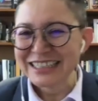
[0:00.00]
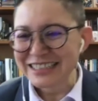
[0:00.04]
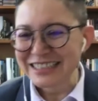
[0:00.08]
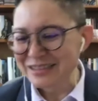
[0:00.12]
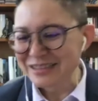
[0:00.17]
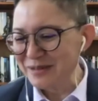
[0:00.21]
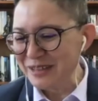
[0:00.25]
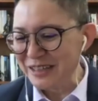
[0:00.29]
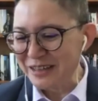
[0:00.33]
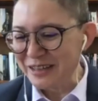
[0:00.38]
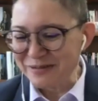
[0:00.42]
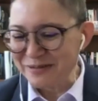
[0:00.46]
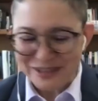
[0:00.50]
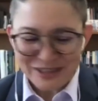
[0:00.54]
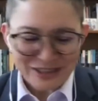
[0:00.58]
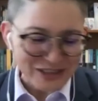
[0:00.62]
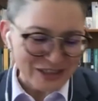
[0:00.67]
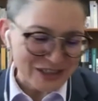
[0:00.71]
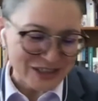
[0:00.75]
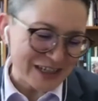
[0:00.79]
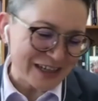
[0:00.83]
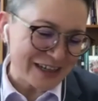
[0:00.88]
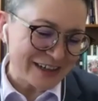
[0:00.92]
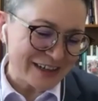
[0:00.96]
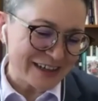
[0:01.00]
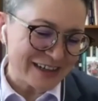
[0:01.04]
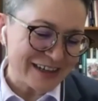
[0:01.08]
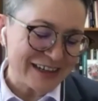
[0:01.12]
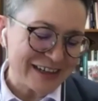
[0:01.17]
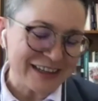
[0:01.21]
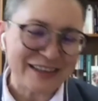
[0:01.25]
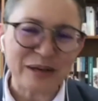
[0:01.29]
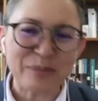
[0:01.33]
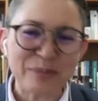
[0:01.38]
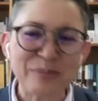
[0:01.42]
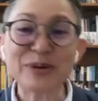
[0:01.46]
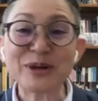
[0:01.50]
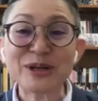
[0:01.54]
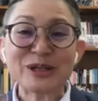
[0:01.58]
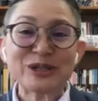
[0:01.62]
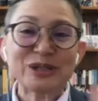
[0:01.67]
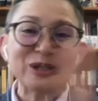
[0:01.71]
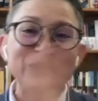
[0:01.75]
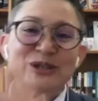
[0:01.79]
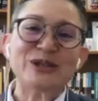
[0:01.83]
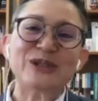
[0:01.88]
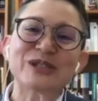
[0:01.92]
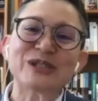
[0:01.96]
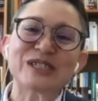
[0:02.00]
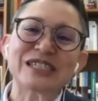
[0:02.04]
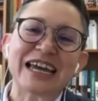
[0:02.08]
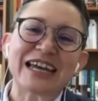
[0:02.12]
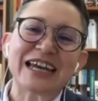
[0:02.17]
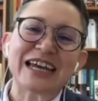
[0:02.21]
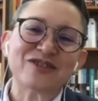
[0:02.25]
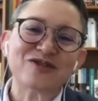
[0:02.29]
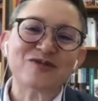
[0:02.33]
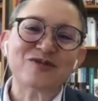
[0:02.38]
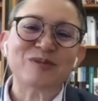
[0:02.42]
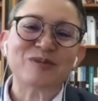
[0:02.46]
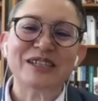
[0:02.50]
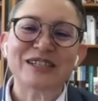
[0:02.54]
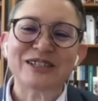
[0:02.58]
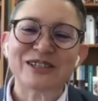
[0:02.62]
to be able to share the personal side of me,